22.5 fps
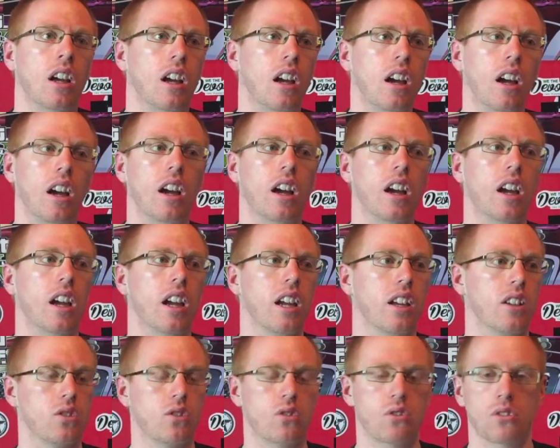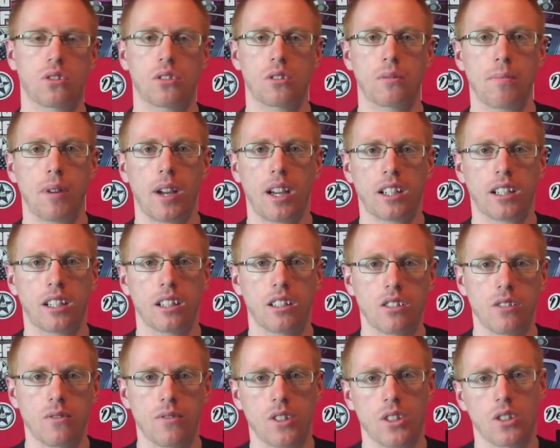Uh, it's just a
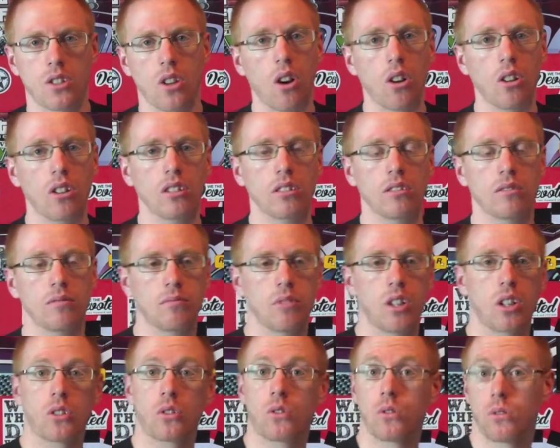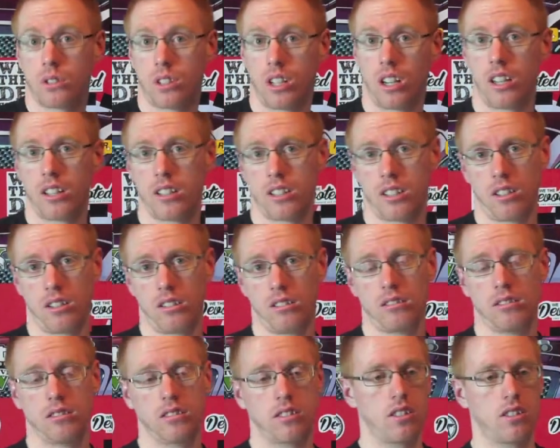package of a doll, a good guy doll,
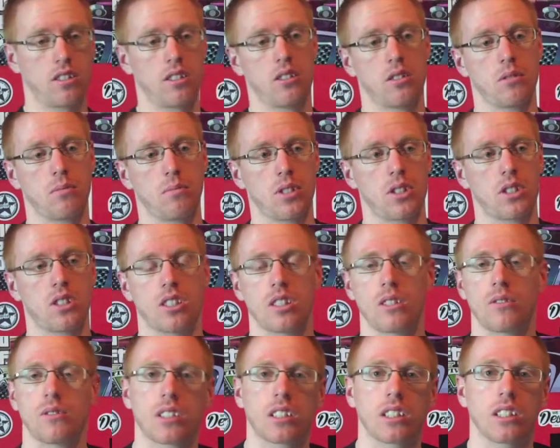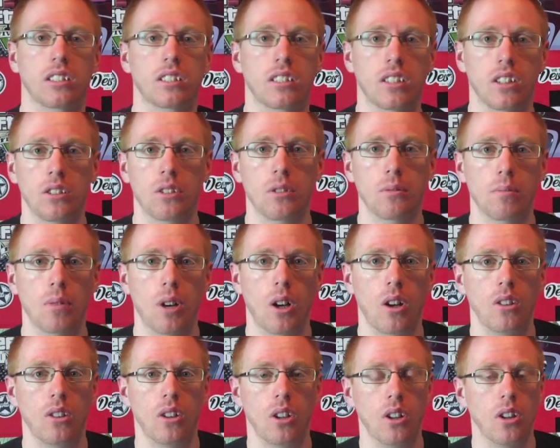that has mysteriously turned up
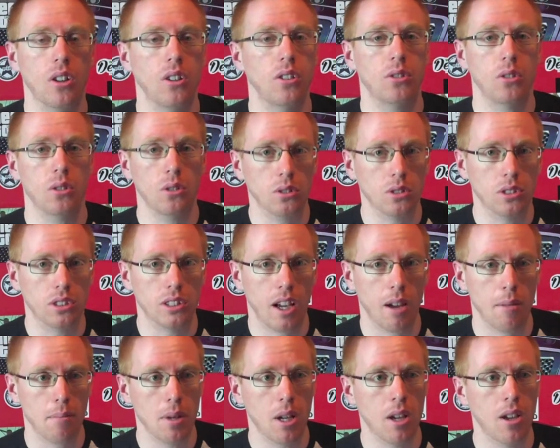on her doorstep.